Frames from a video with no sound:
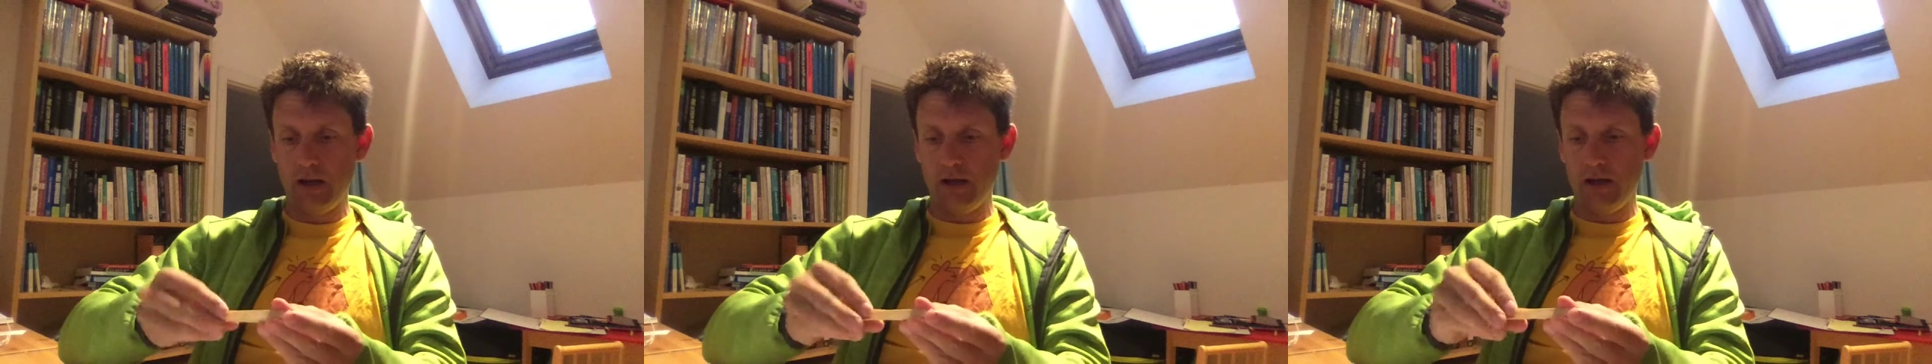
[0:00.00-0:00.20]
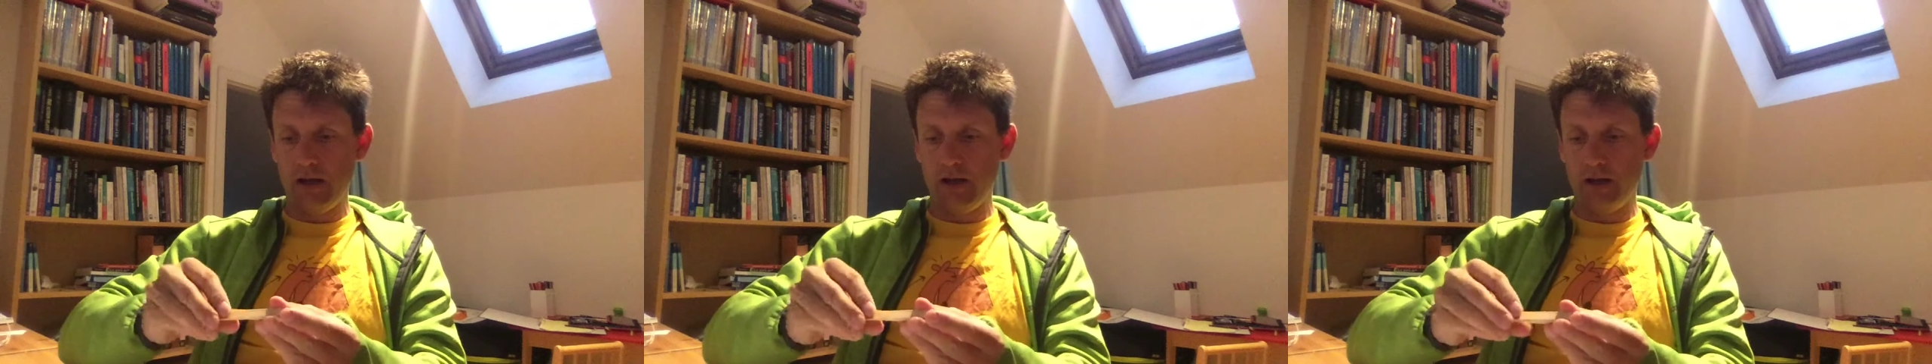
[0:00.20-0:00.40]

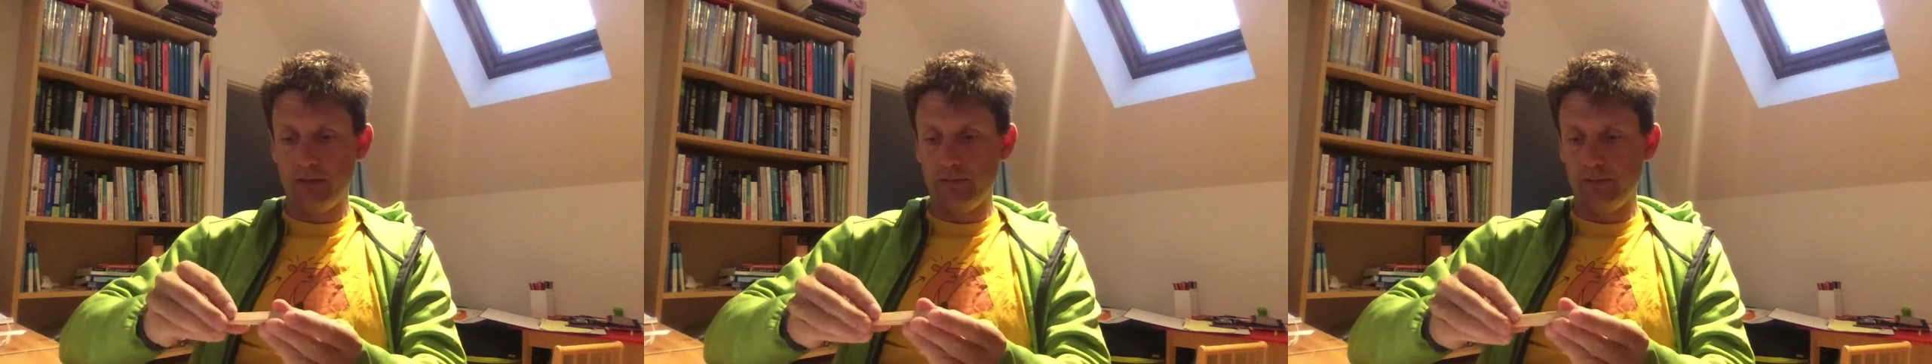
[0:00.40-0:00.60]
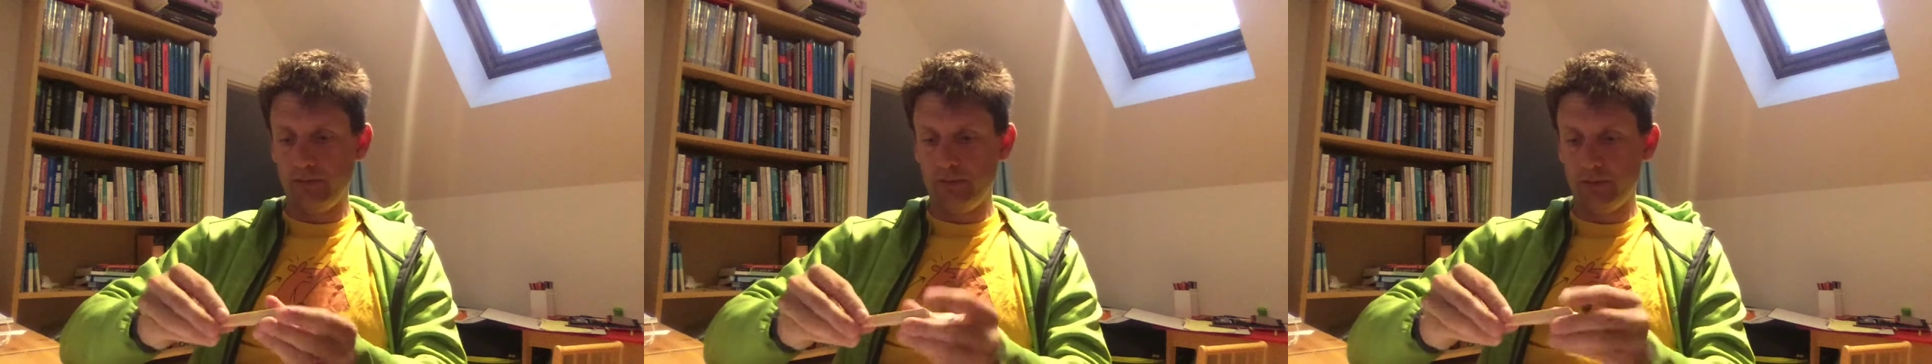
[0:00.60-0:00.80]

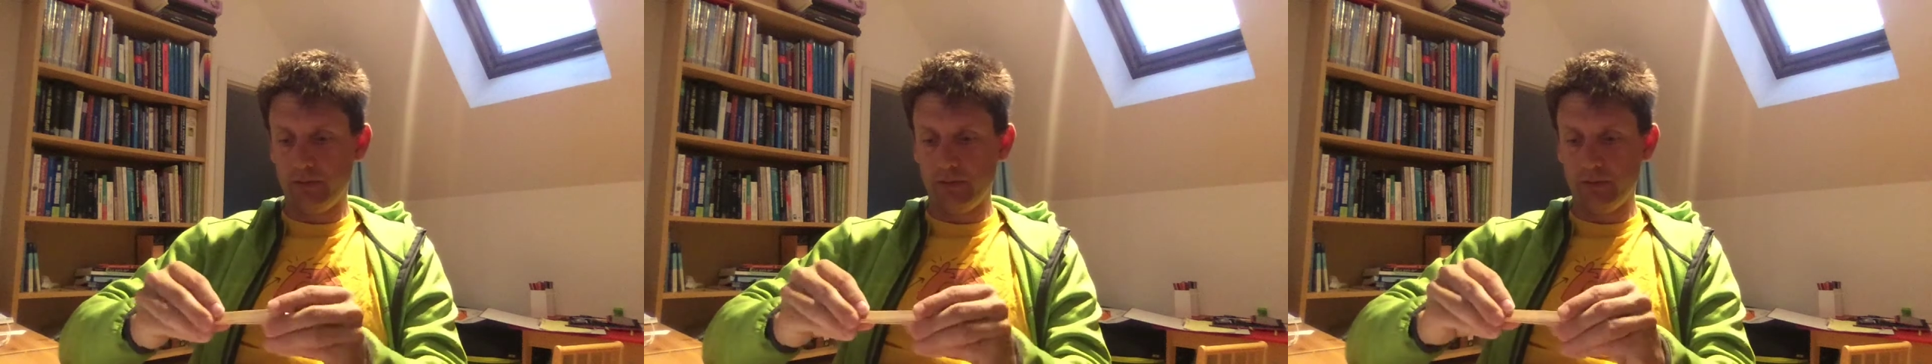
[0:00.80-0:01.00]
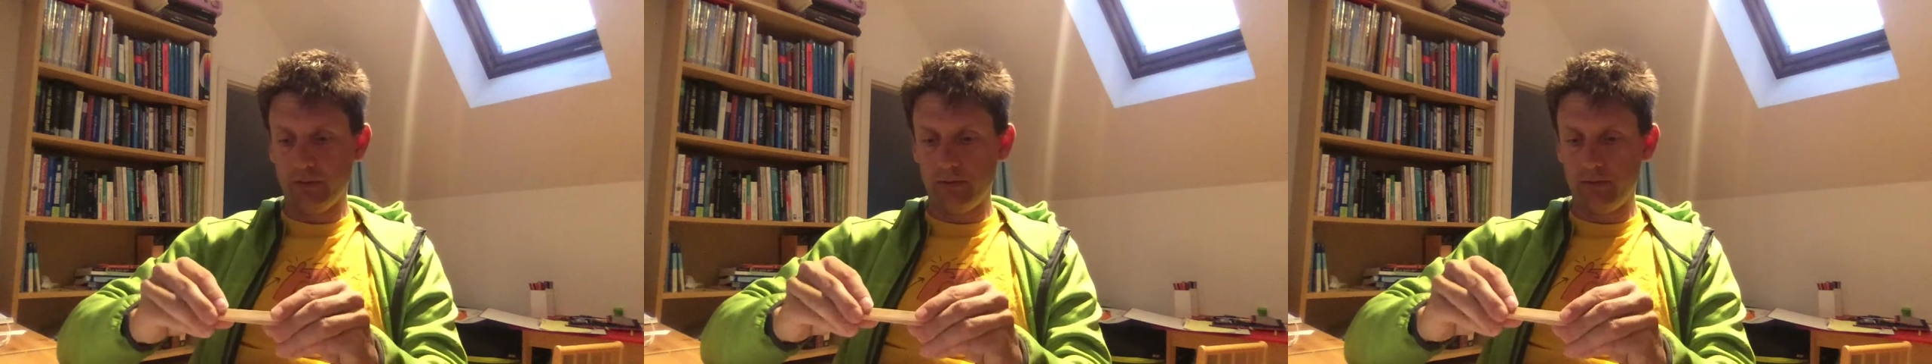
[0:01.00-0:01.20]
So
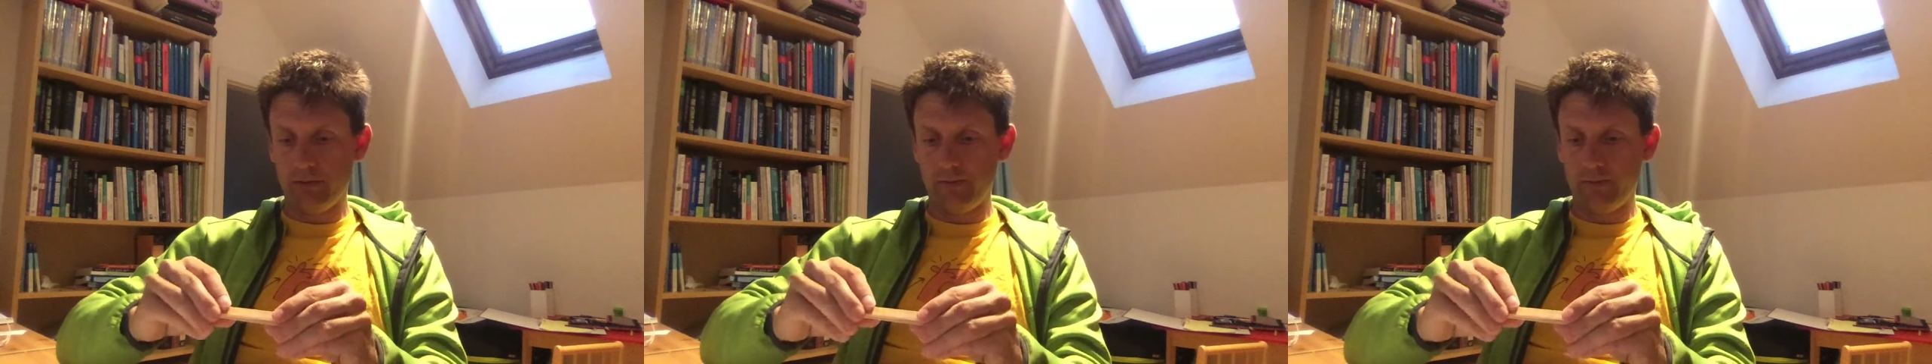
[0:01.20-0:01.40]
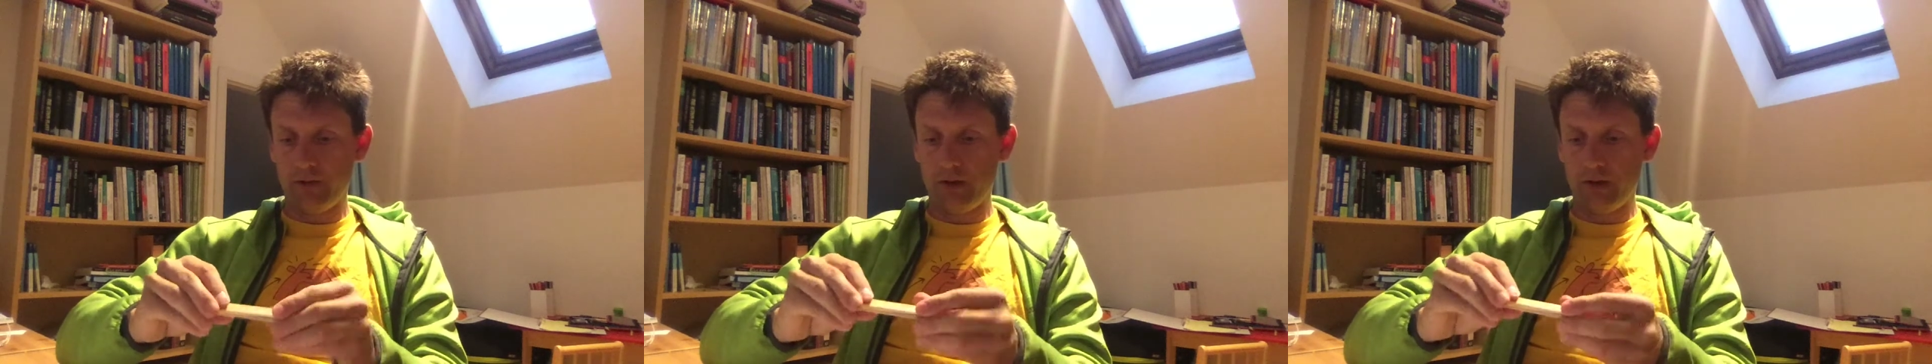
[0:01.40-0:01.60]
I've got
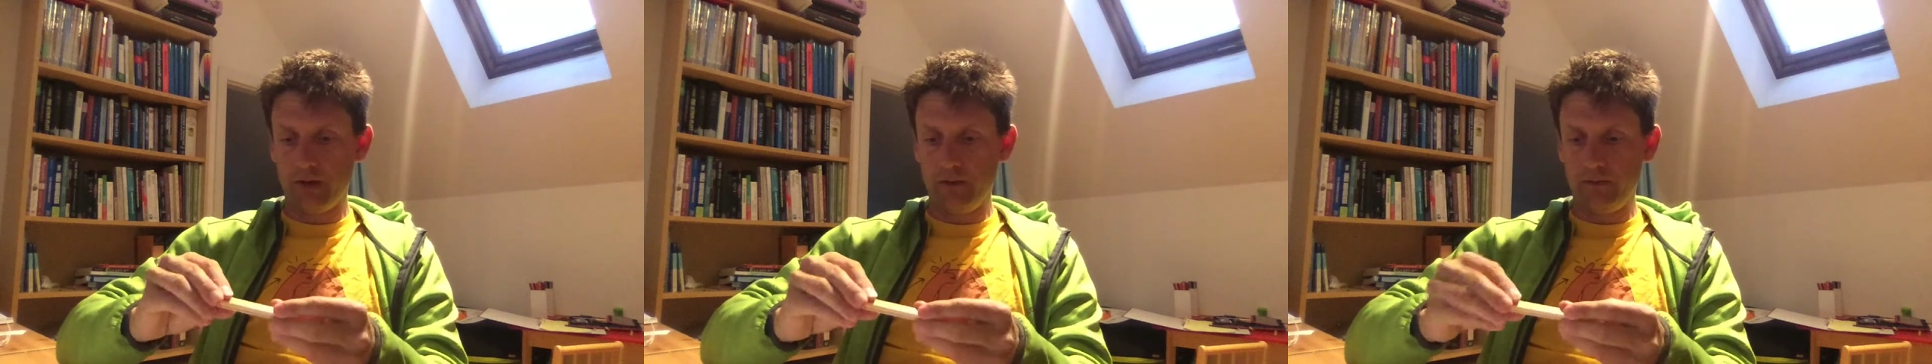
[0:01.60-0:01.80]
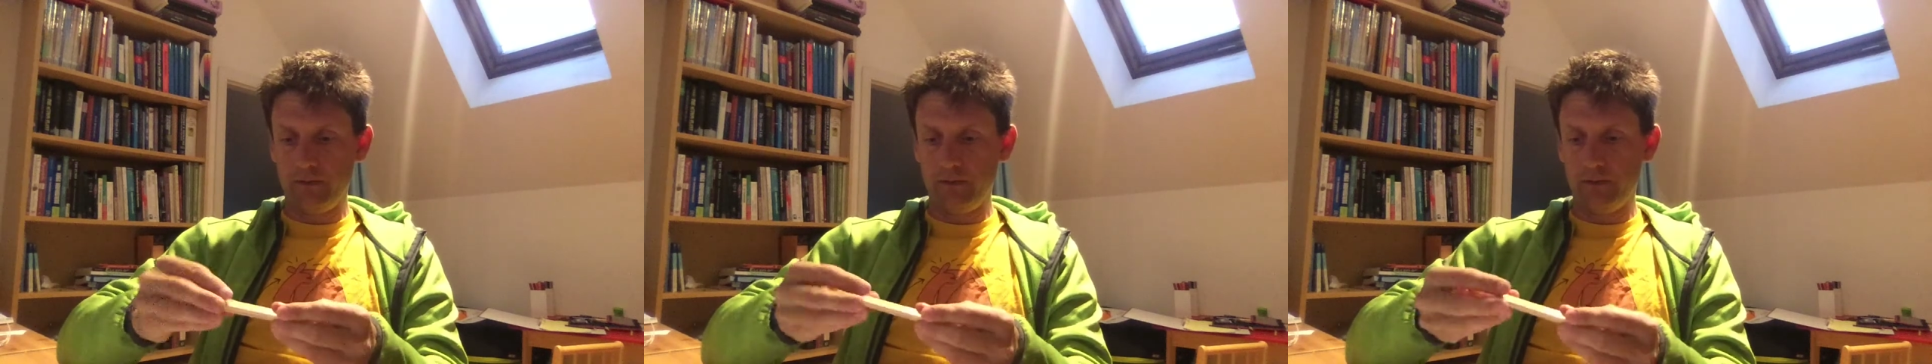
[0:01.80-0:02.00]

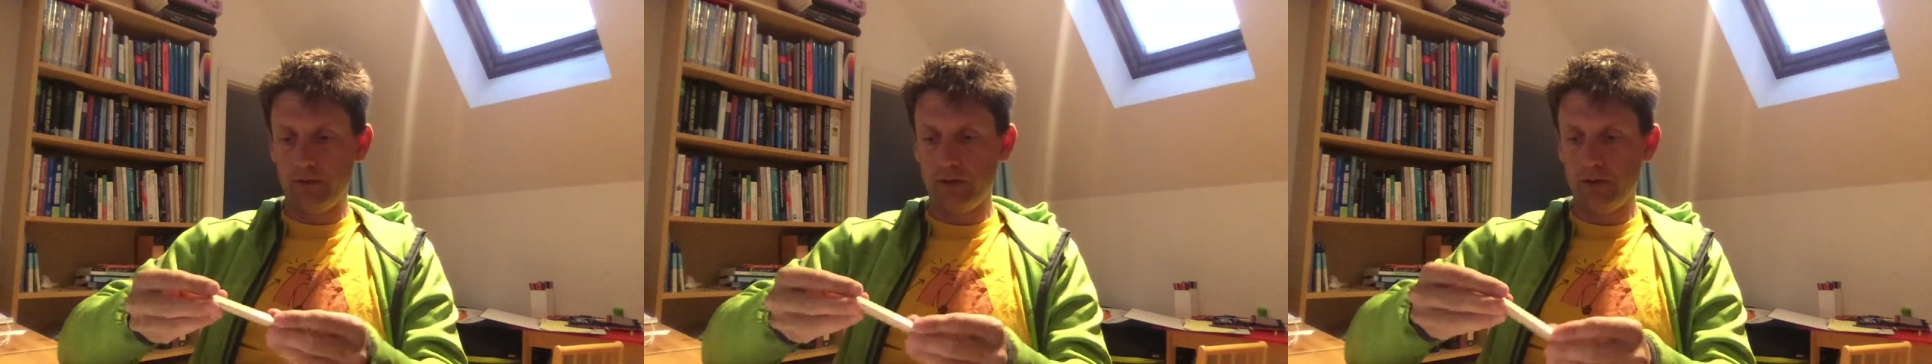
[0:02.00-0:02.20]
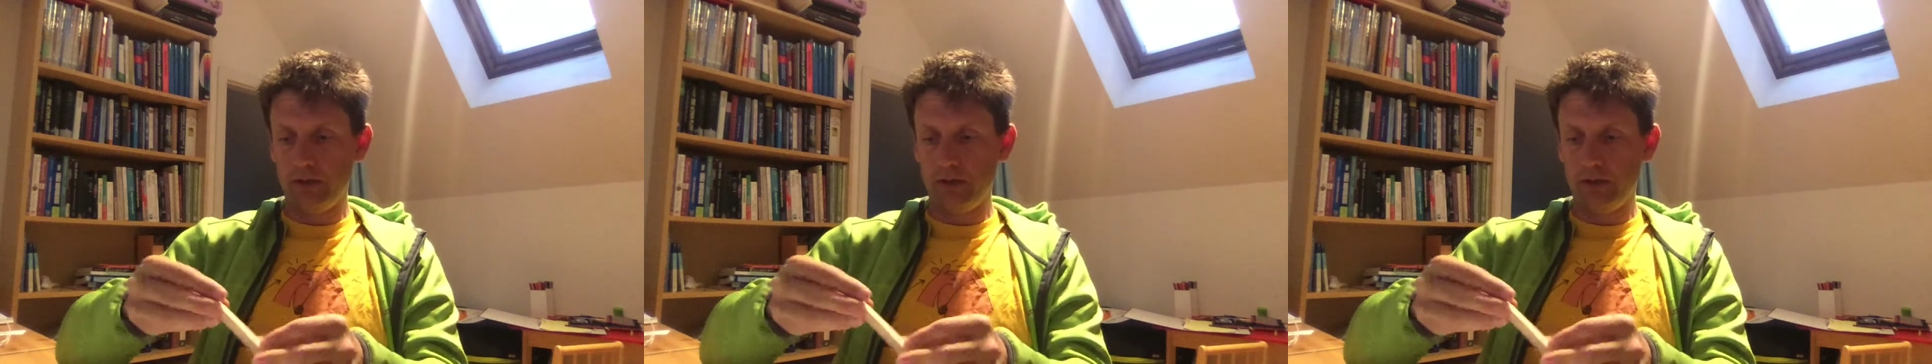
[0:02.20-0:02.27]
five